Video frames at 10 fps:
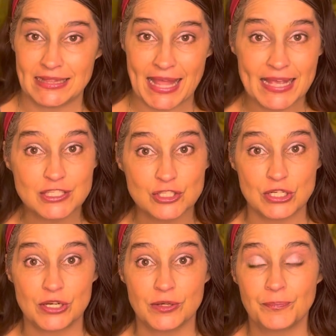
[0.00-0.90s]
last
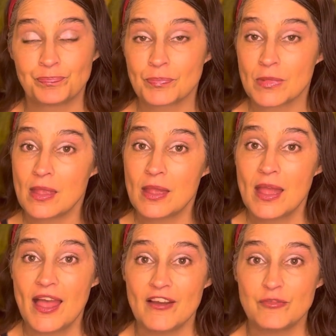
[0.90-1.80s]
year
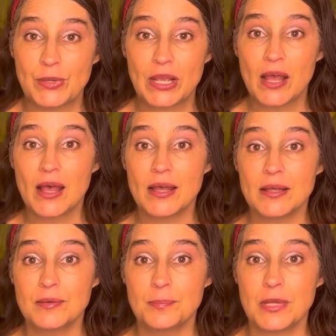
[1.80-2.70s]
have
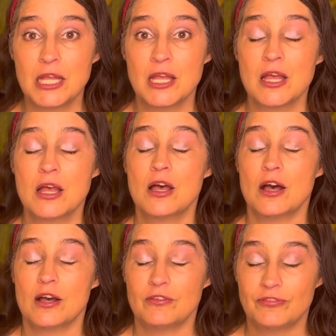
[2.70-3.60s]
become
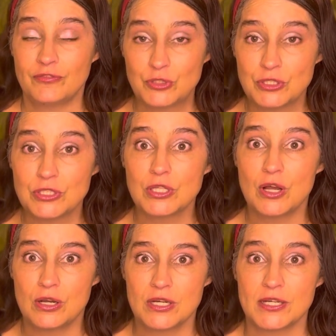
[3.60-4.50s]
a
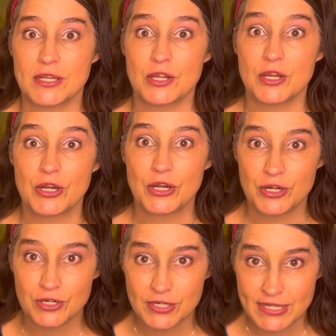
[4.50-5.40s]
full-on
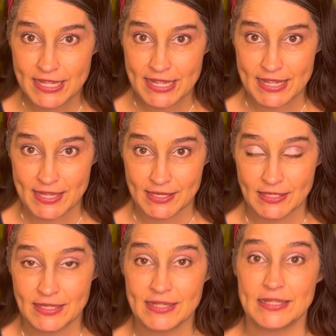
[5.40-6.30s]
hurricane
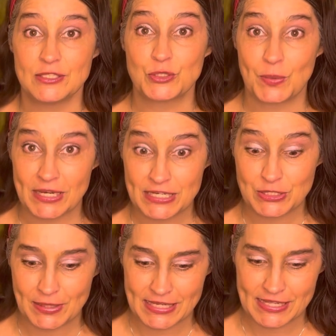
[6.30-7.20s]
in
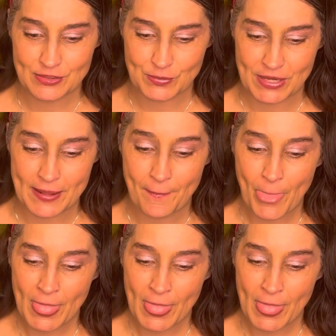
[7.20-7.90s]
2023.